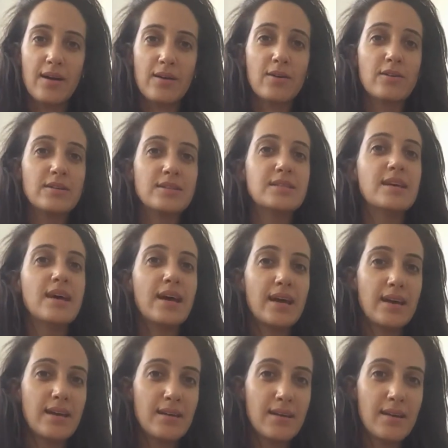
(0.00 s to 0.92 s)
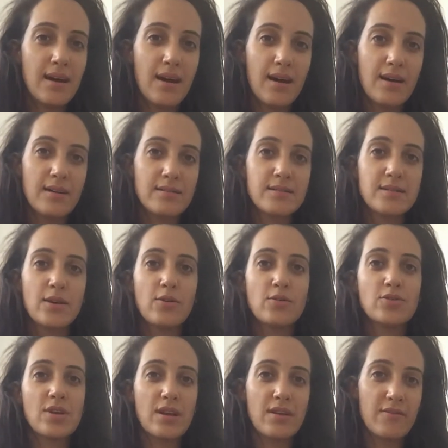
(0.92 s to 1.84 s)
contain
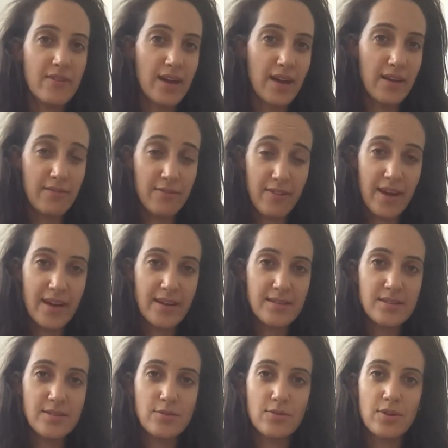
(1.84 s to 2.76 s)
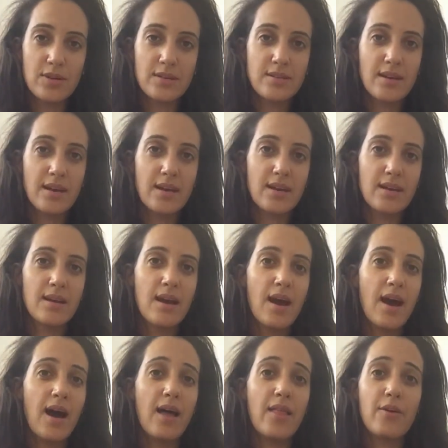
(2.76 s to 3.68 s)
social events, to contain
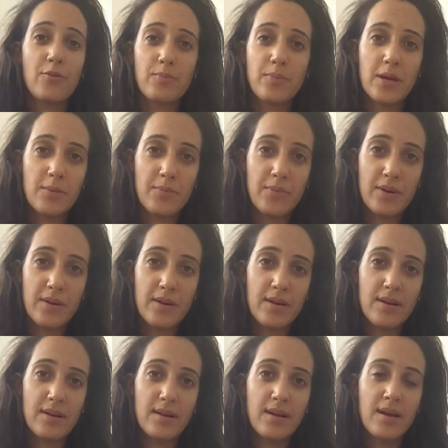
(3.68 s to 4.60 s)
other people.